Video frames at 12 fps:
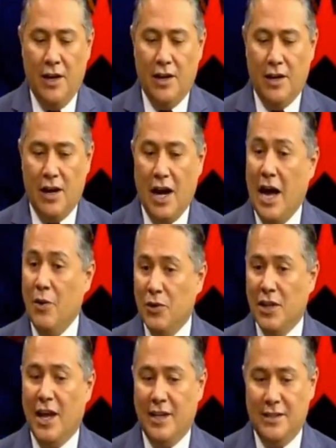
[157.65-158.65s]
I
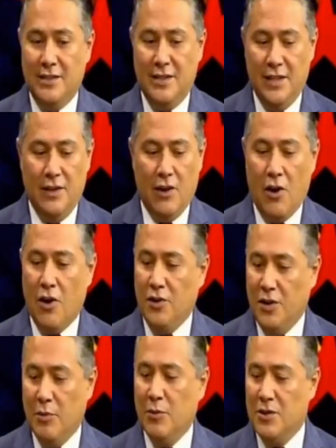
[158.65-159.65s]
would like to see the
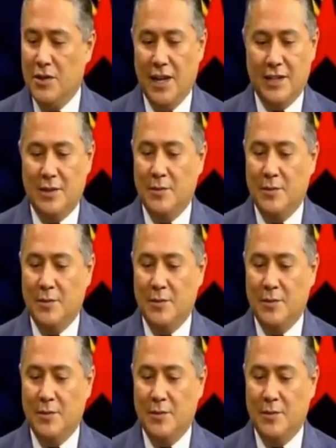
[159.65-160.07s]
hard numbers that